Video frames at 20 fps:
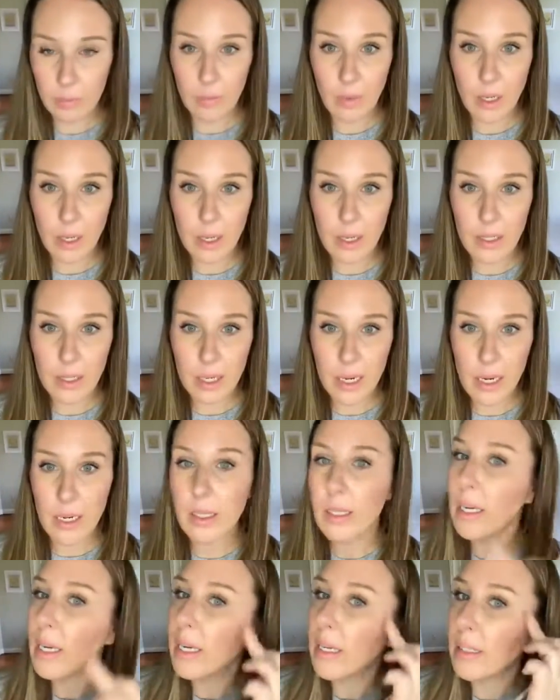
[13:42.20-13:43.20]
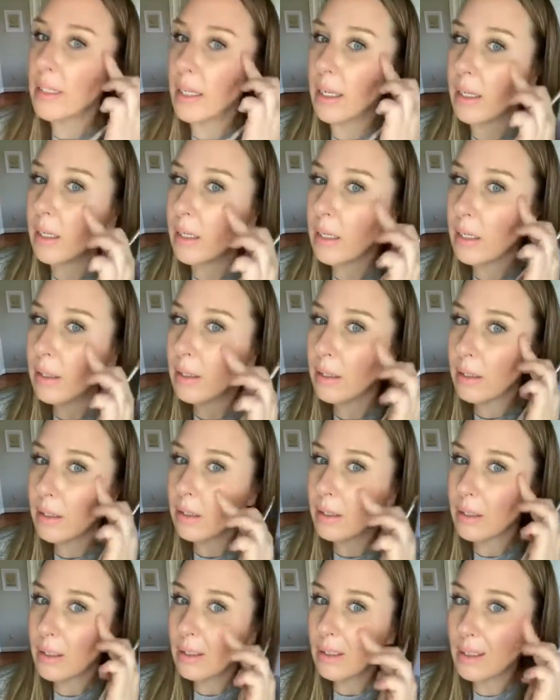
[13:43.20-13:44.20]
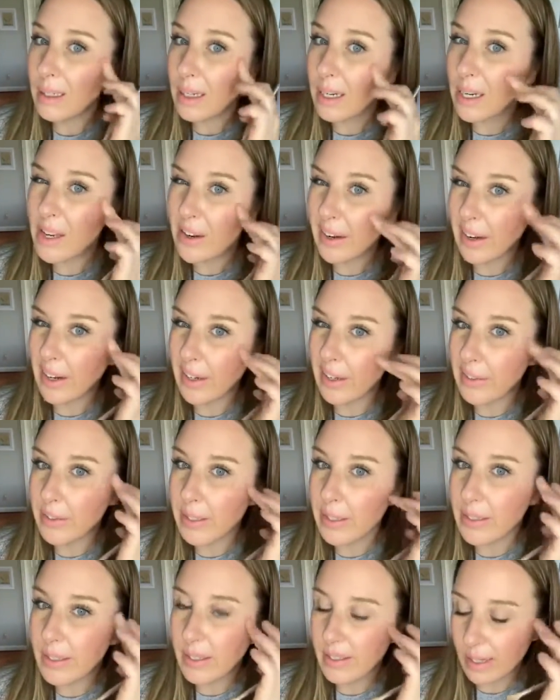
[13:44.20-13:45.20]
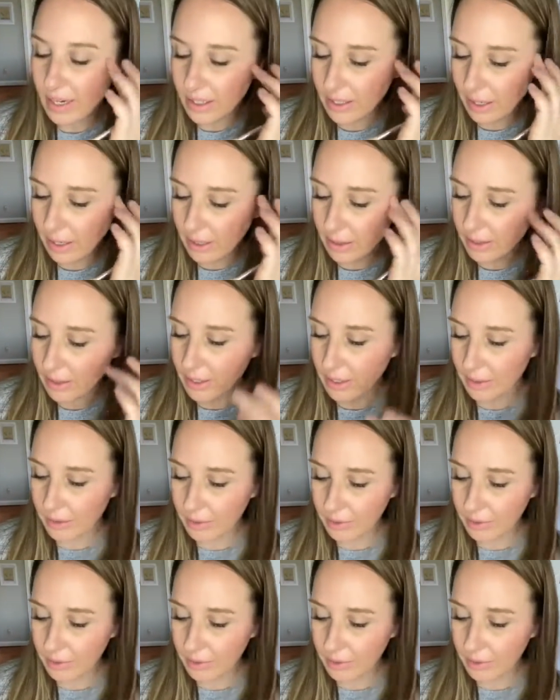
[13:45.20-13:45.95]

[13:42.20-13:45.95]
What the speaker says: Easy, easy, easy. And you can use these as eyeshadows too.